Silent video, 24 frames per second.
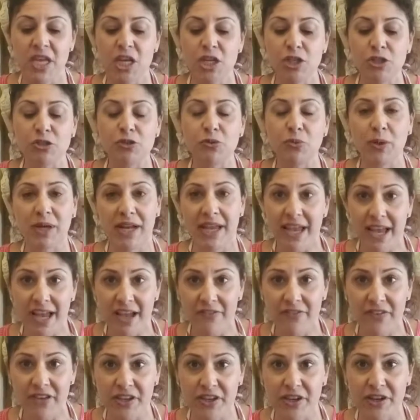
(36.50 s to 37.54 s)
So what I
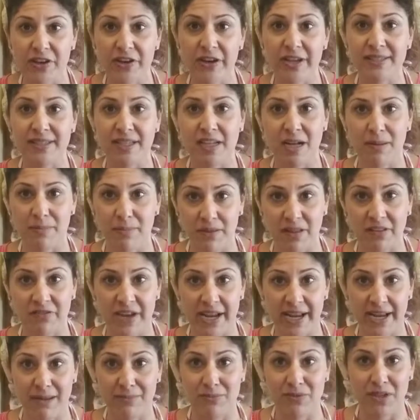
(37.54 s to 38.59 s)
have here is a couple of
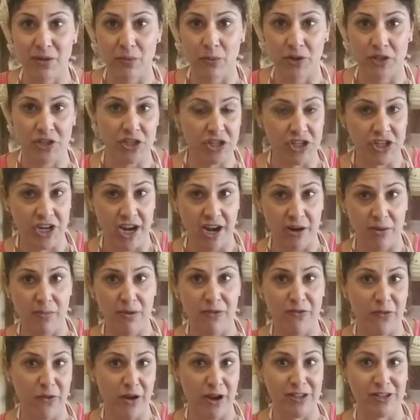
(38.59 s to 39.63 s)
items I want to share
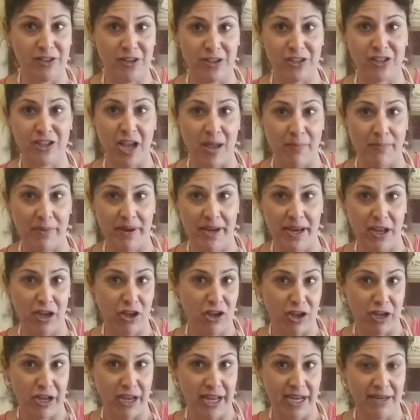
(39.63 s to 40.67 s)
before I start chopping and
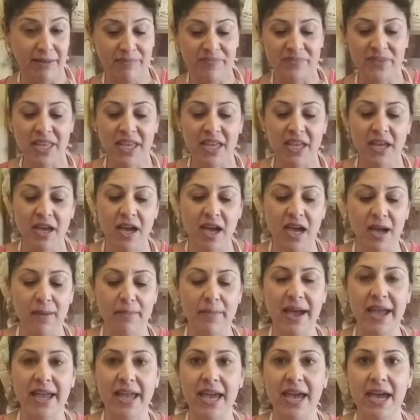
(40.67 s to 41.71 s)
cooking.
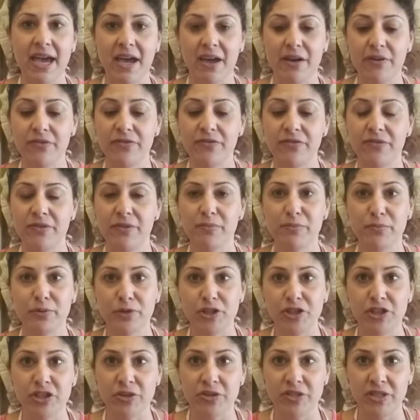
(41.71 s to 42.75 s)
I have
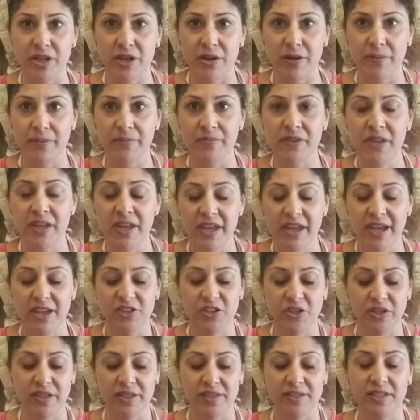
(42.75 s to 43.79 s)
prosciutto. As
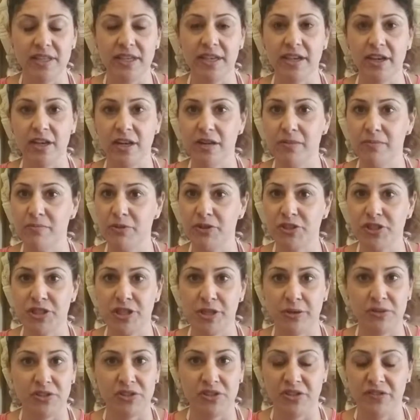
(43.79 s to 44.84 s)
you can see here,
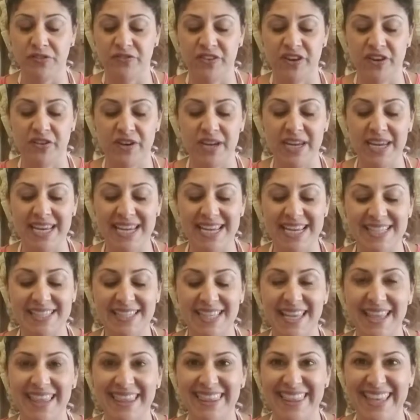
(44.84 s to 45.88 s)
prosciutto is just a very
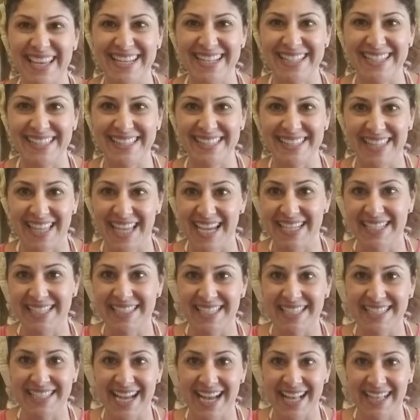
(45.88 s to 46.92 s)
easy, thin sliced
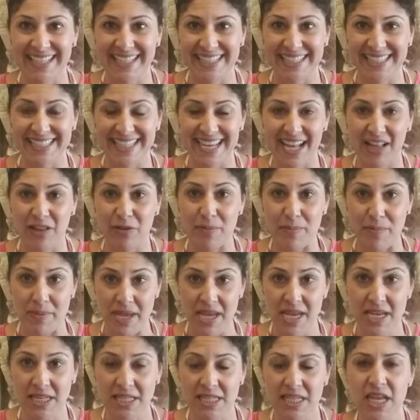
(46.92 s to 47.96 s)
Italian style
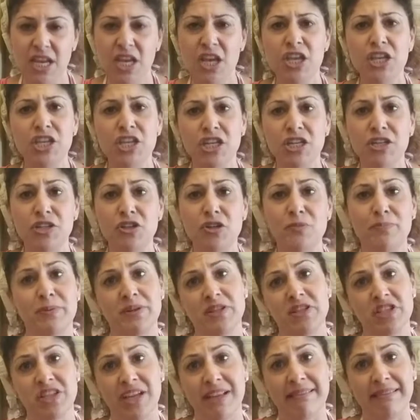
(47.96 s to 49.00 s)
meat. You can do
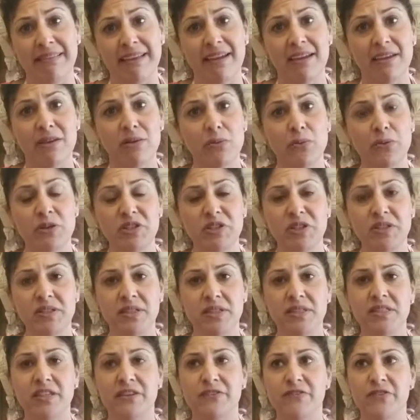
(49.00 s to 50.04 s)
pancetta, which is a
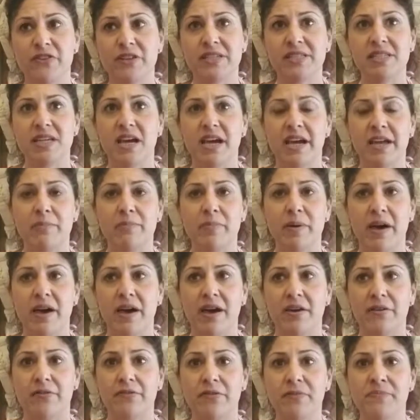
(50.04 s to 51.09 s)
different type
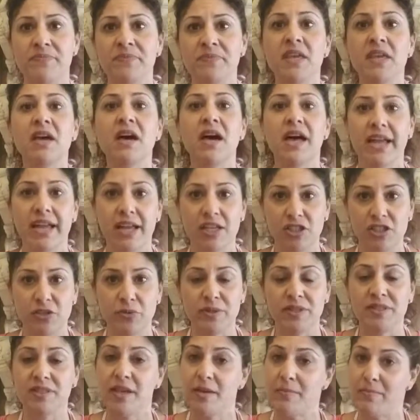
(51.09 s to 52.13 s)
of, I guess you
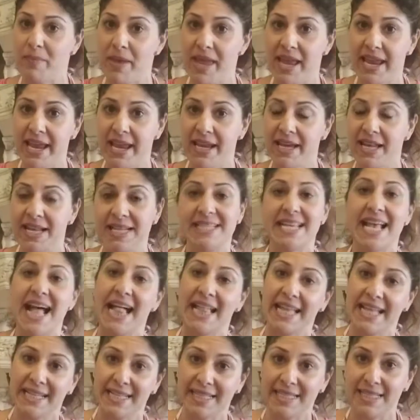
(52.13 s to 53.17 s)
would say, bacon, an
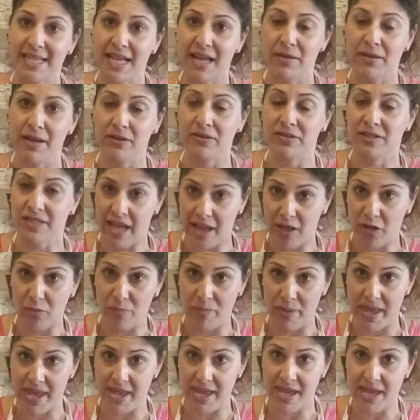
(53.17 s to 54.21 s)
Italian style
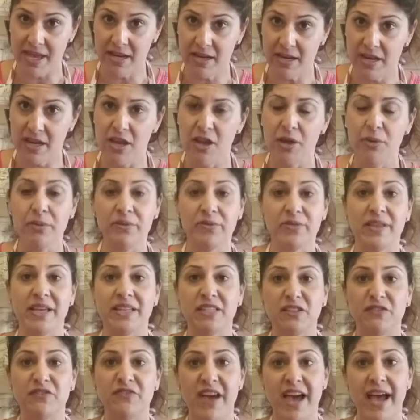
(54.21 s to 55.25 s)
bacon with
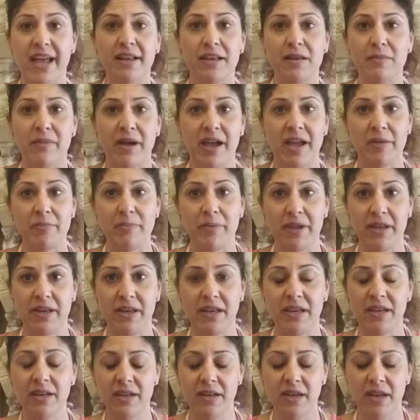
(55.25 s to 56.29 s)
less fat in my
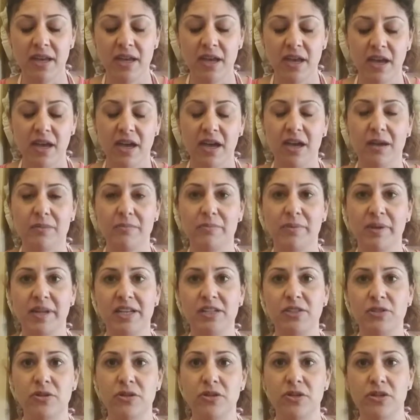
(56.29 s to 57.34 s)
opinion. But I
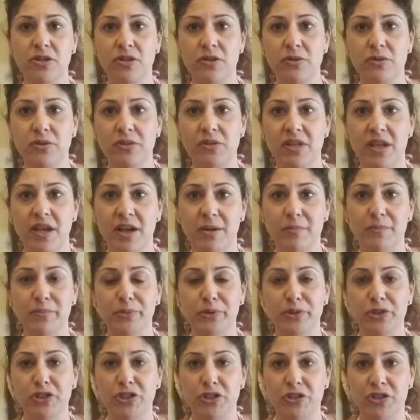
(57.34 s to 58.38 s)
do use
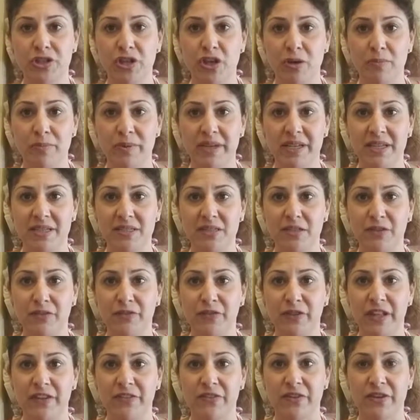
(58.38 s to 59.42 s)
prosciutto because the
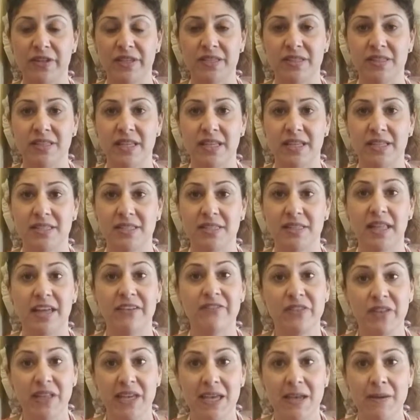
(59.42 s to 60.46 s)
flavor is
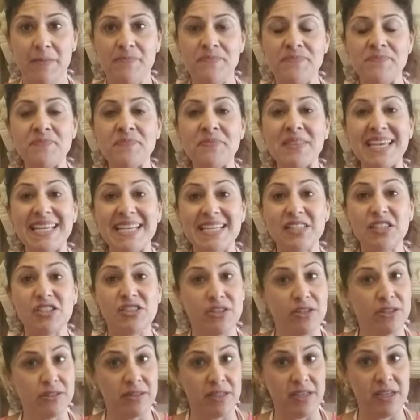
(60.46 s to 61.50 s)
lovely. It is
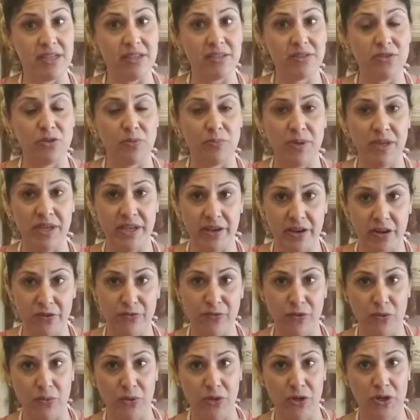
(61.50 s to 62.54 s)
salty, so be
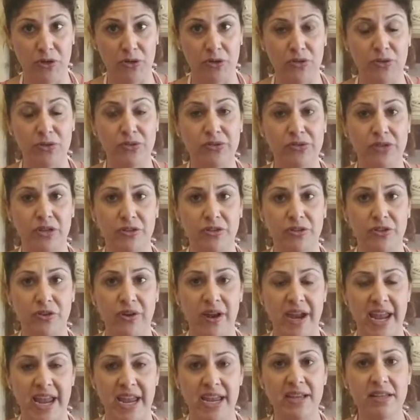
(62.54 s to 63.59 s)
careful when you do salt
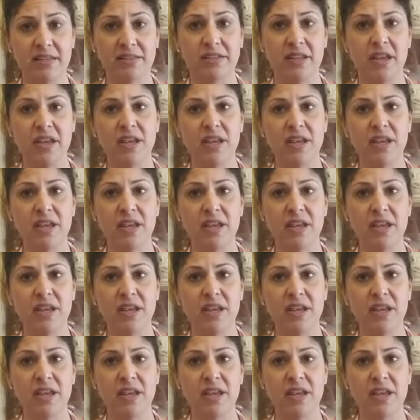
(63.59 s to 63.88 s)
your eggs.